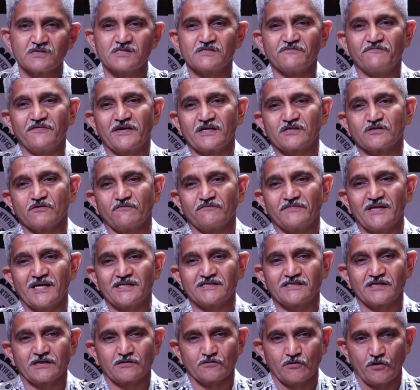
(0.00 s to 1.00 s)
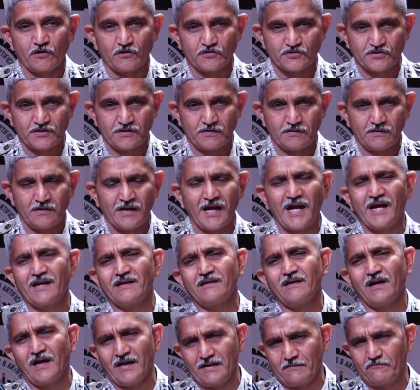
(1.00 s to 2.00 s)
the adverse effects of that technology.
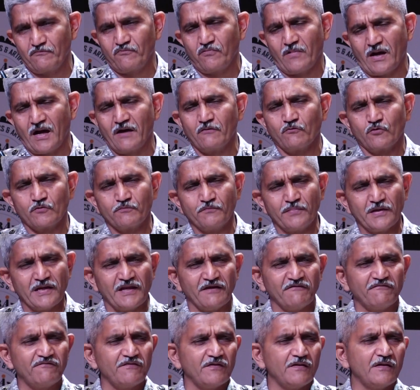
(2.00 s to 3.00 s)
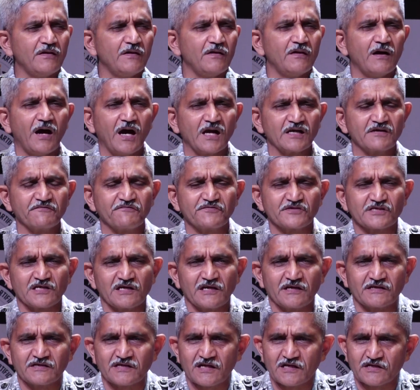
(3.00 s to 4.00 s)
And I would believe
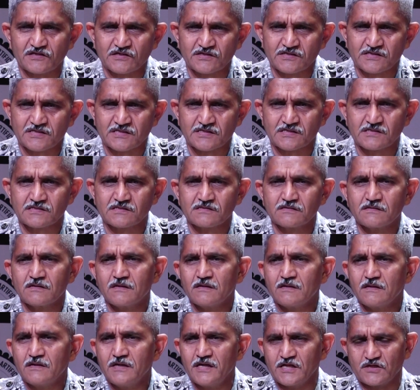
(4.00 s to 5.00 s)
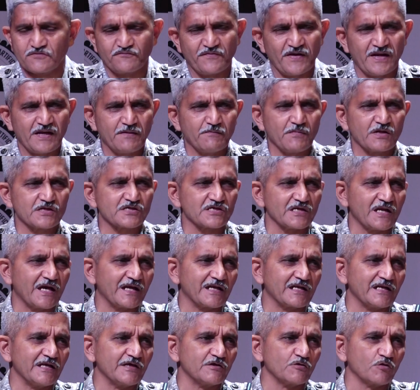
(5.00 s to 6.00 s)
artificial intelligence is very
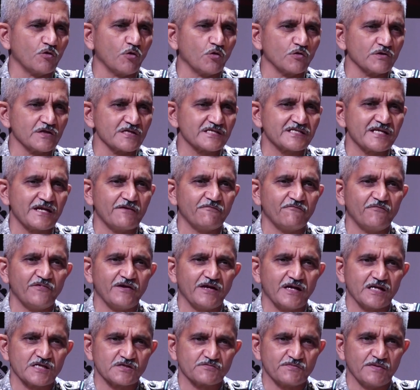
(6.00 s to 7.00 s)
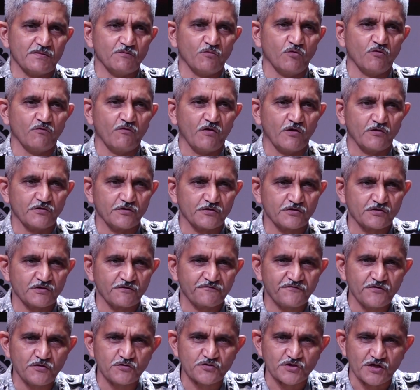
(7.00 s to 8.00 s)
much likely to go the same way as we move
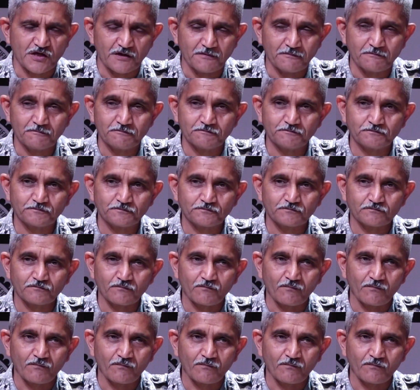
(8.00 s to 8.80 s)
on into the future.